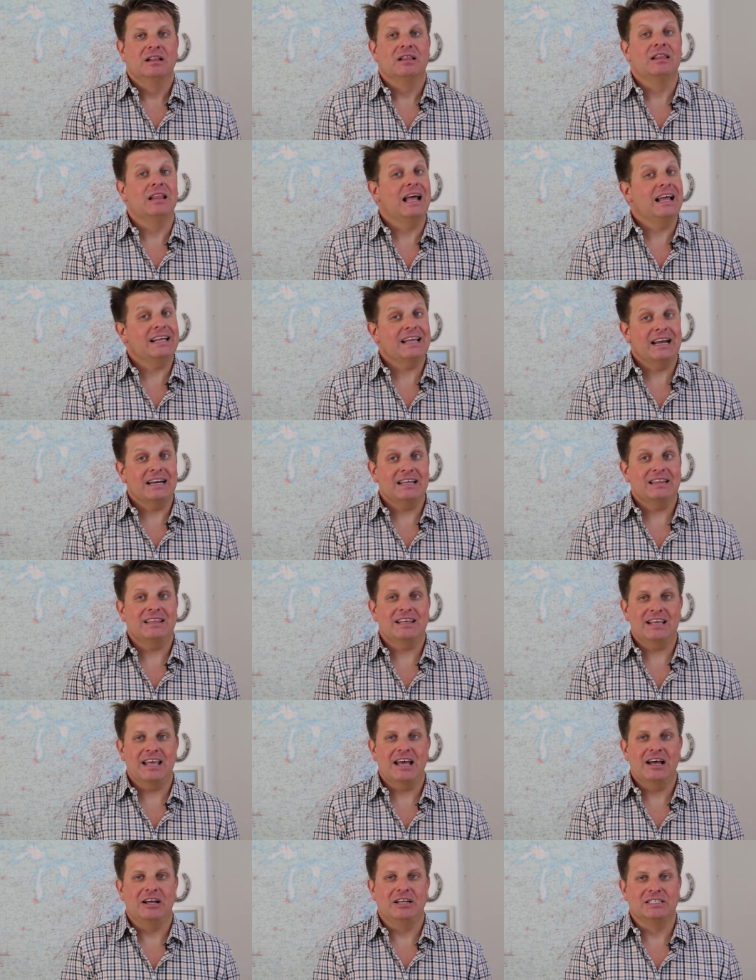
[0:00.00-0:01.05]
Like
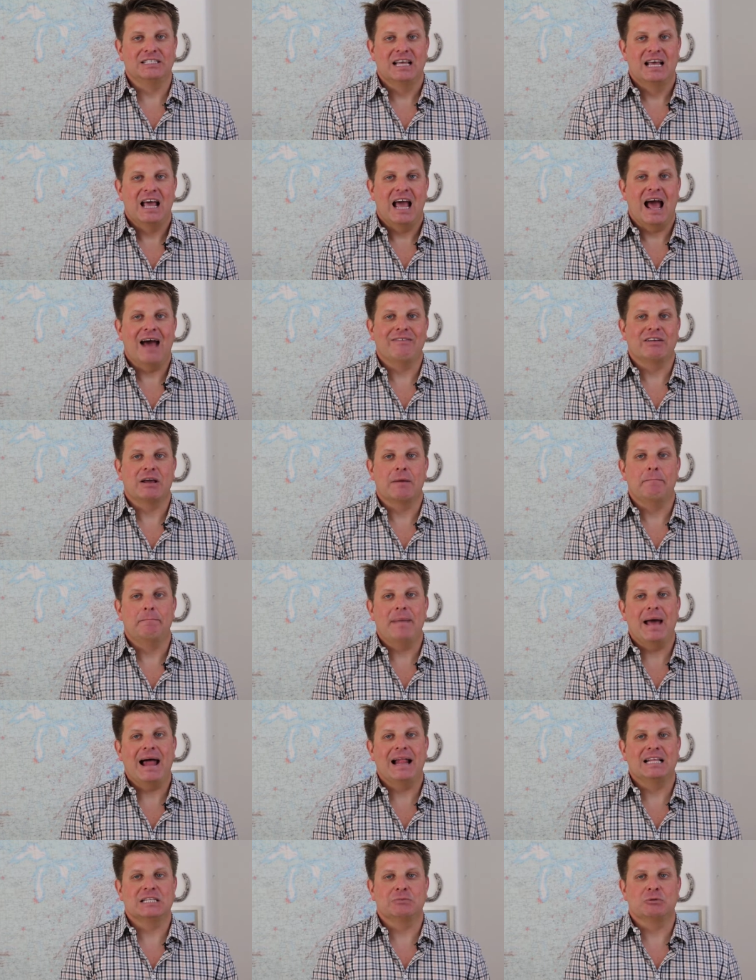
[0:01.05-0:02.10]
anything else, having a
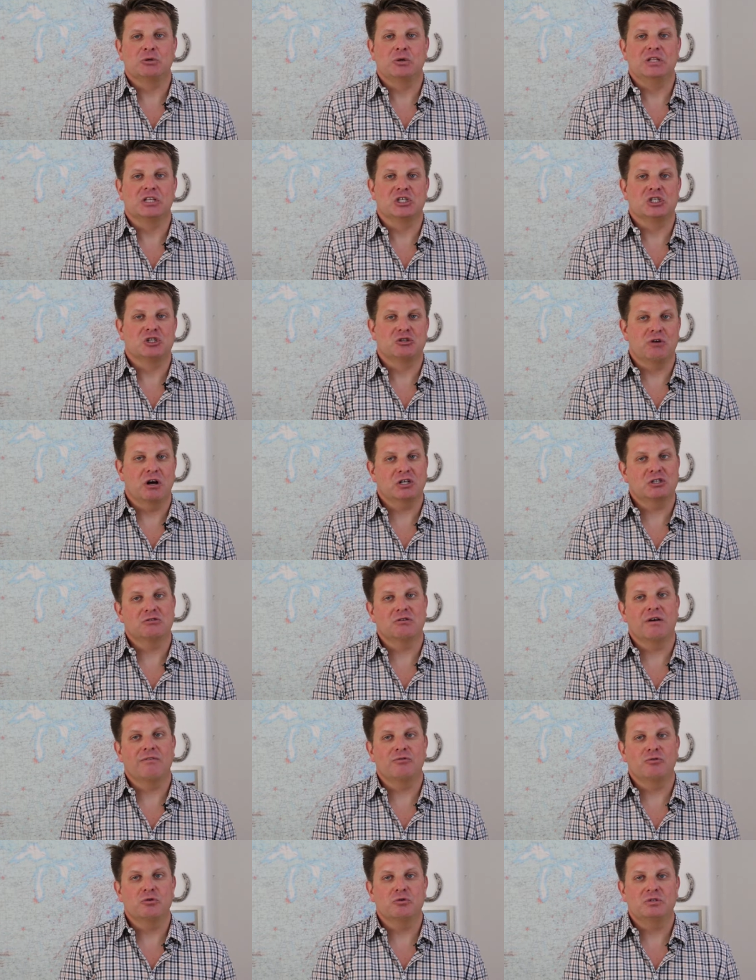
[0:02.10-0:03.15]
balance between the structure
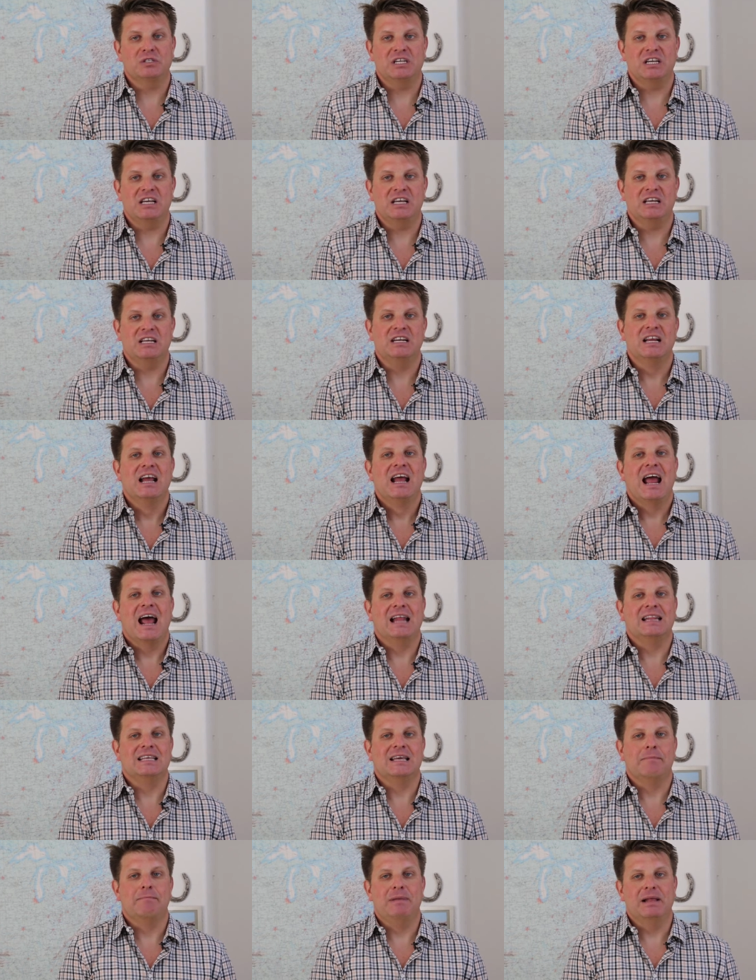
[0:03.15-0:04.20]
of a routine
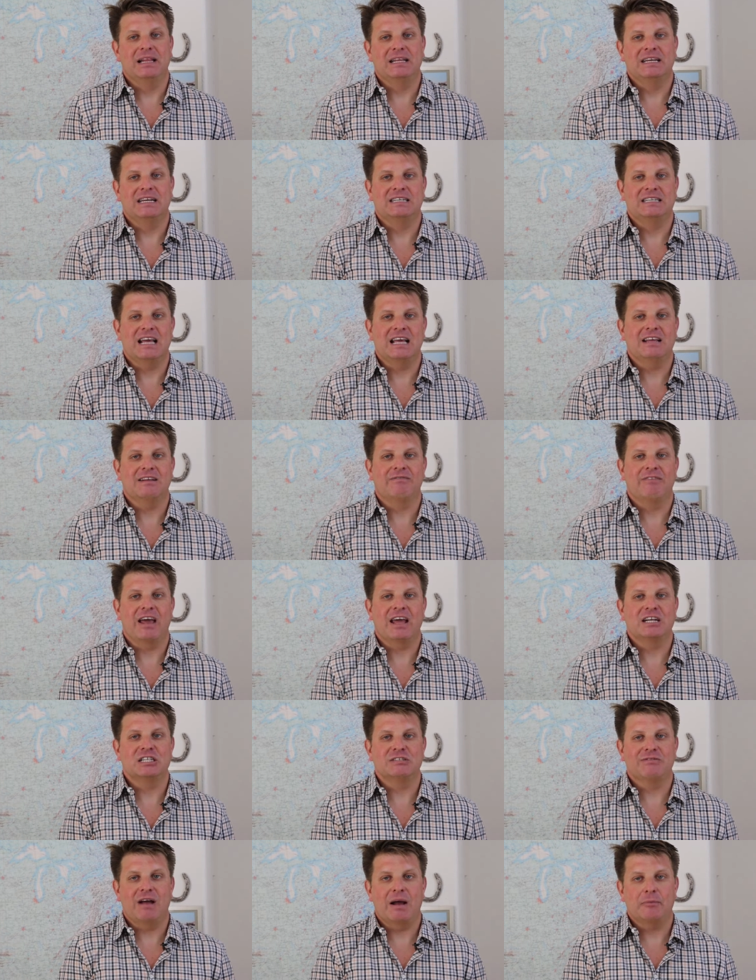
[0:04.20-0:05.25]
and the ability to take
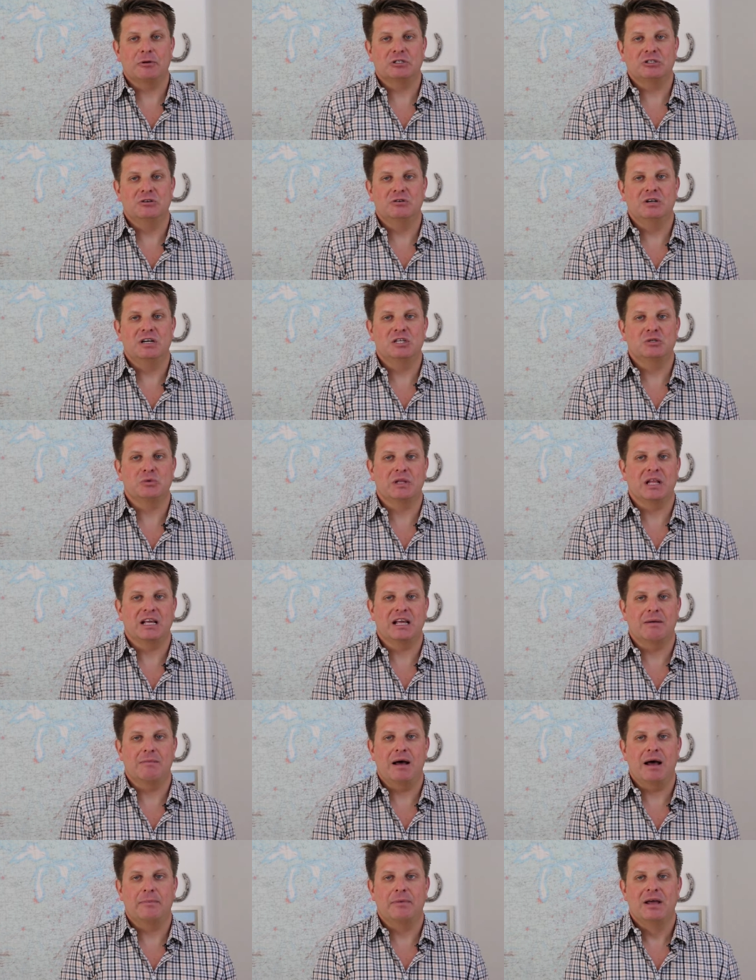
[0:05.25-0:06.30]
advantage of opportunities when they
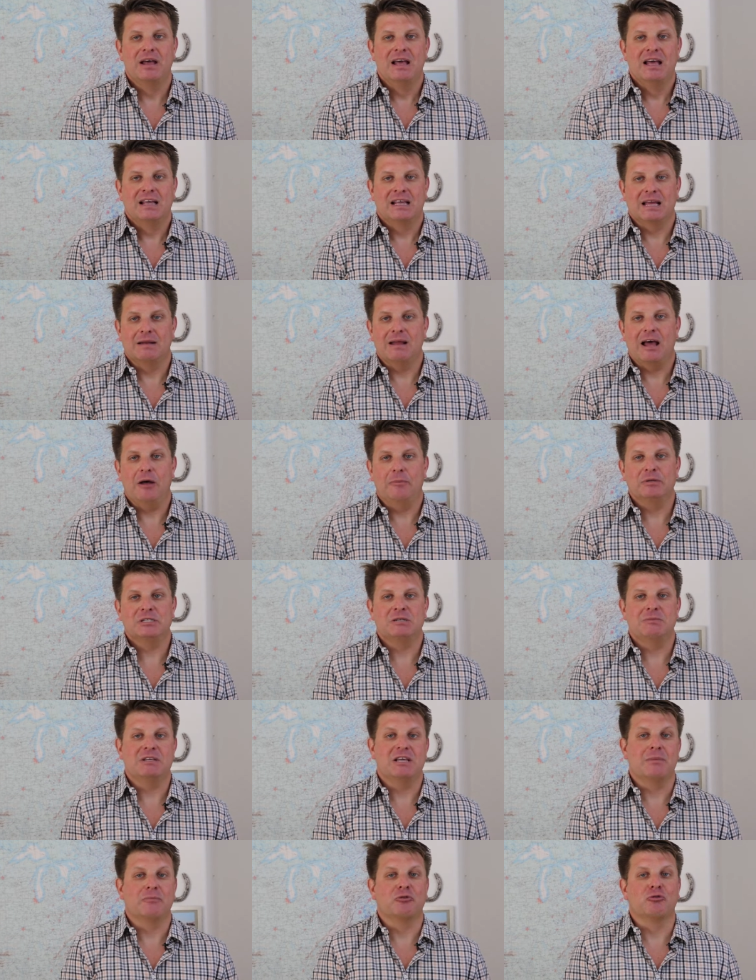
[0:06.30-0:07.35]
come up can help us to
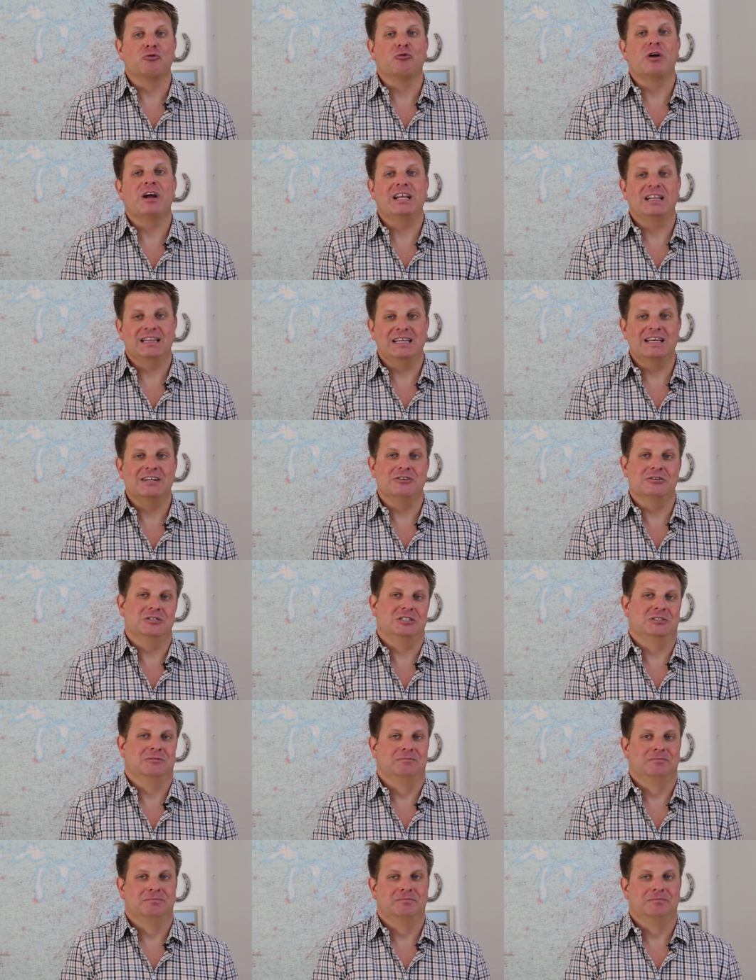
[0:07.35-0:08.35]
become great leaders.